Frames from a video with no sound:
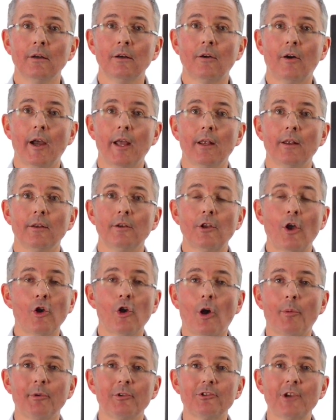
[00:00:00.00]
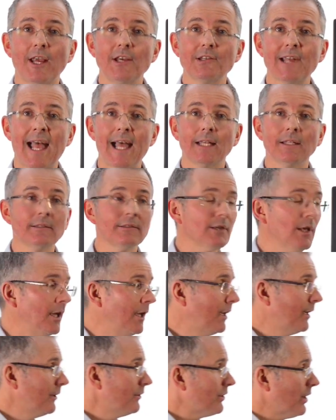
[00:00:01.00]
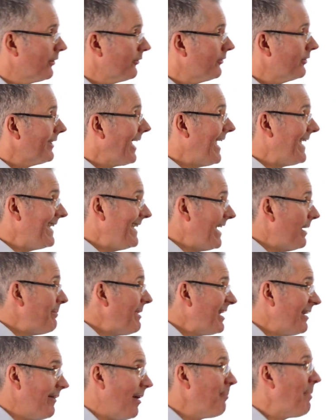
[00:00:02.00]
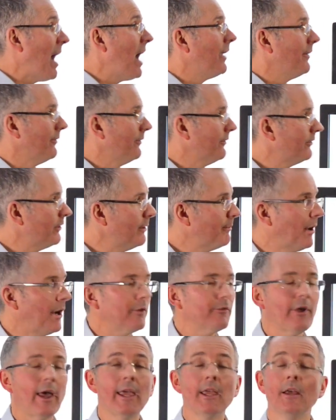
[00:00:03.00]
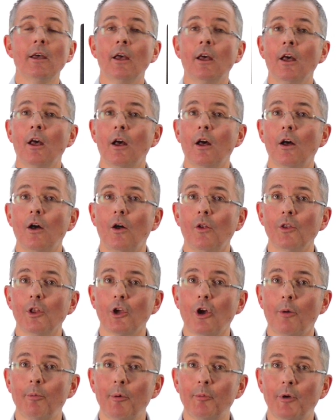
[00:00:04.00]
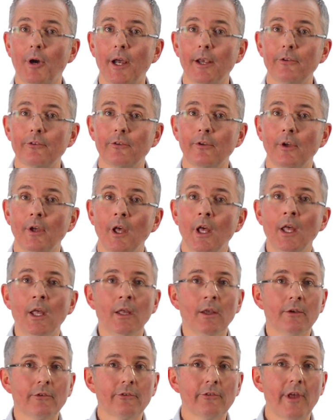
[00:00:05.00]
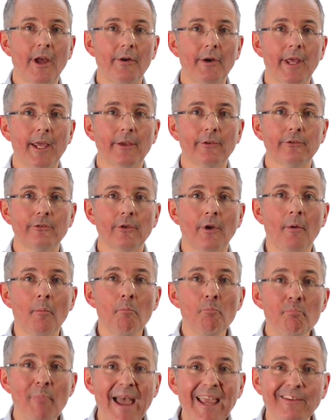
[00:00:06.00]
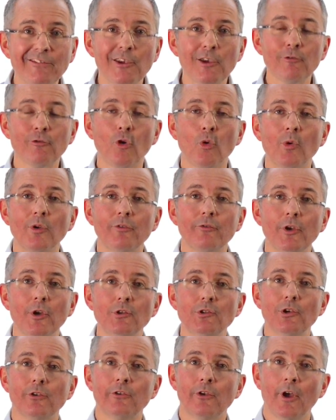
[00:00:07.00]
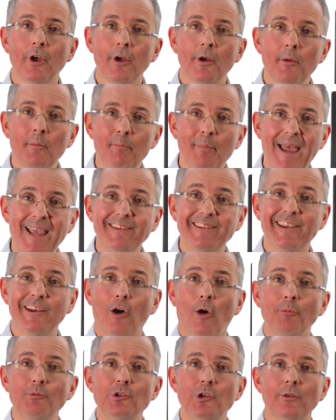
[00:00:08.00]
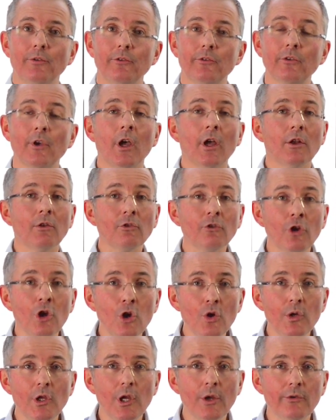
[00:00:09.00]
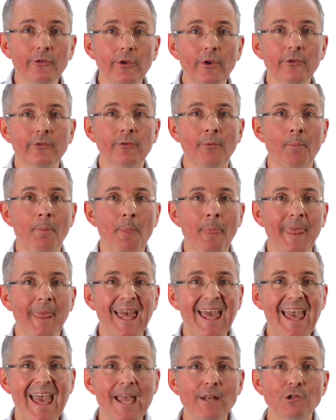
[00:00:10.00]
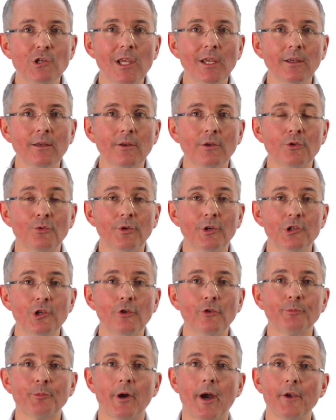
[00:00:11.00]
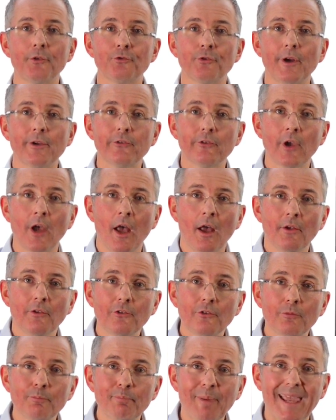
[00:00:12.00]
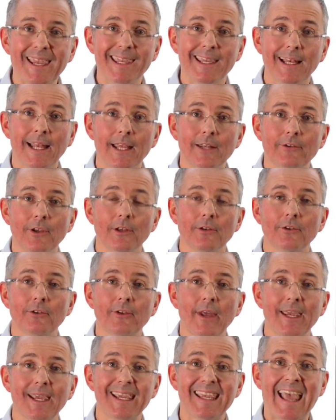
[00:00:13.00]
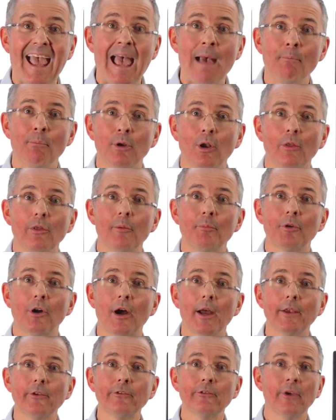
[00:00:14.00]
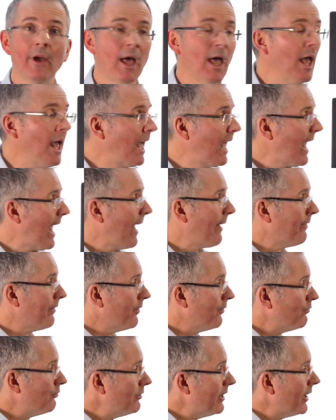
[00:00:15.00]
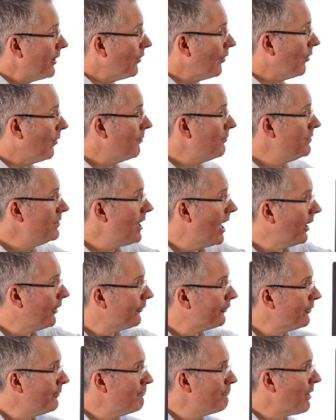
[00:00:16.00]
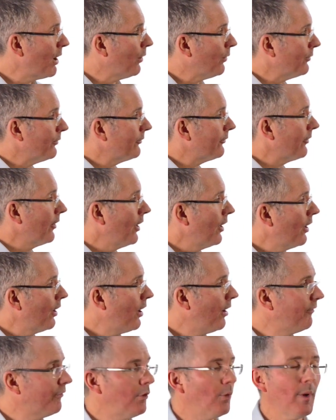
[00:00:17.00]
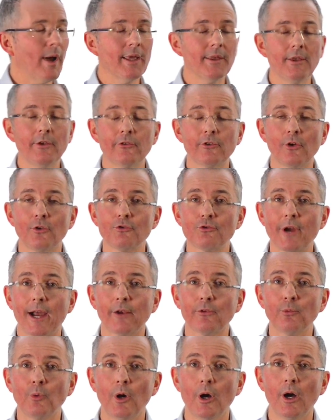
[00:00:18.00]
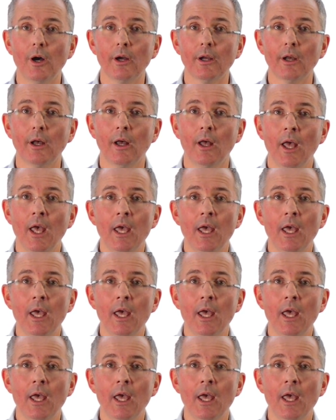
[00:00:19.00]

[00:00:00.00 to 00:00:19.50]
Right, no copper's changed hands, just taking a bit of a punt, you might say, on the copper price. So there it is. Basic forwards futures, basic options, two uses: hedging to reduce price risk, speculating to take a gamble on the price, and the real nuts and bolts of the way these contracts work.